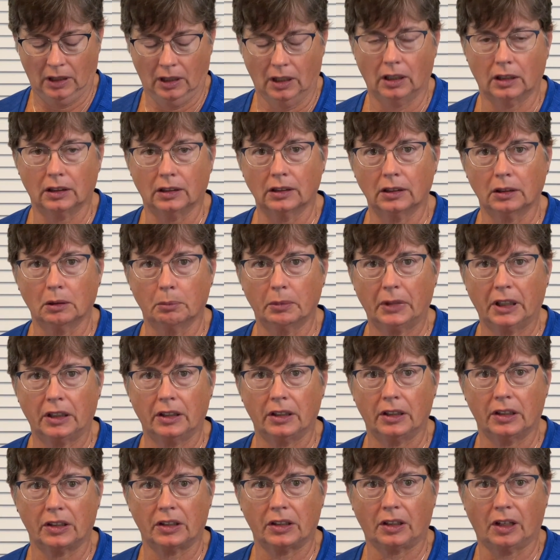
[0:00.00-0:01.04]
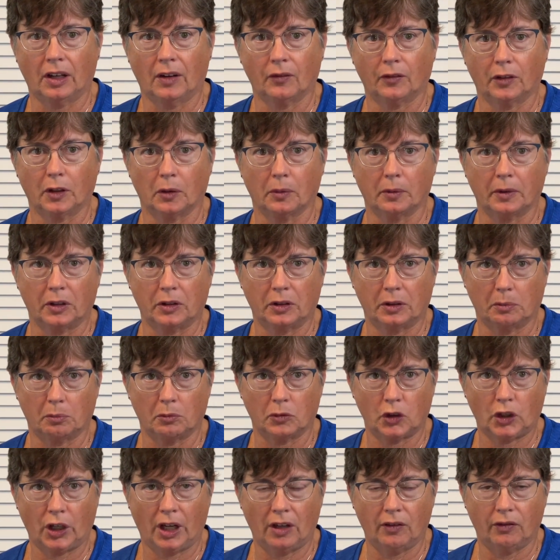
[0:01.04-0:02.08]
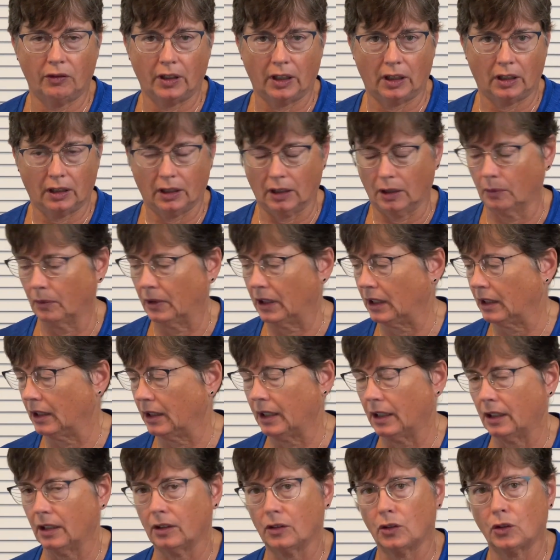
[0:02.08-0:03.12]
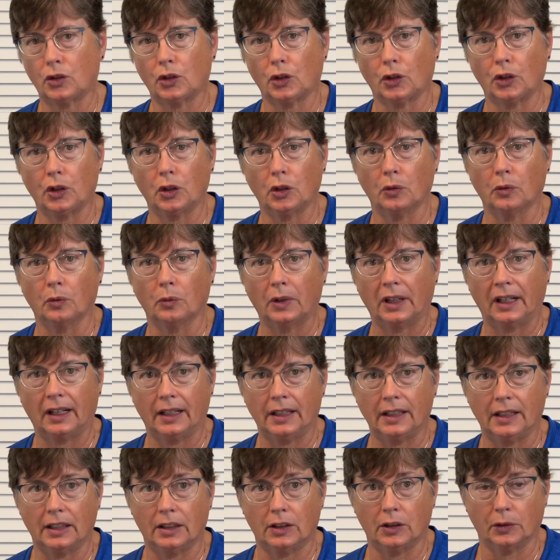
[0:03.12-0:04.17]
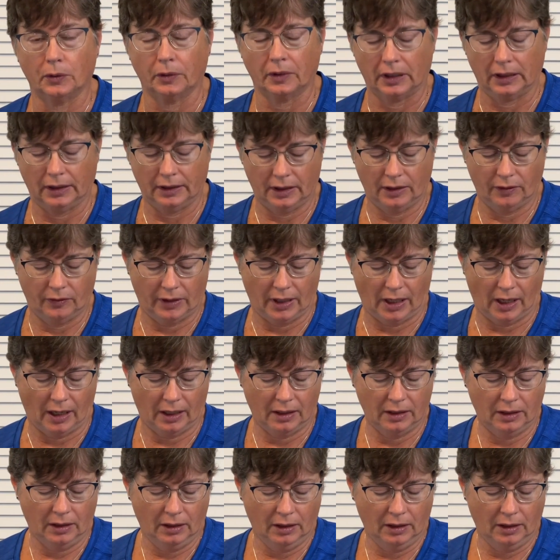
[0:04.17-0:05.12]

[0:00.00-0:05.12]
a little bit of discomfort with some chafing, and I wanted to show you what I did to relieve that.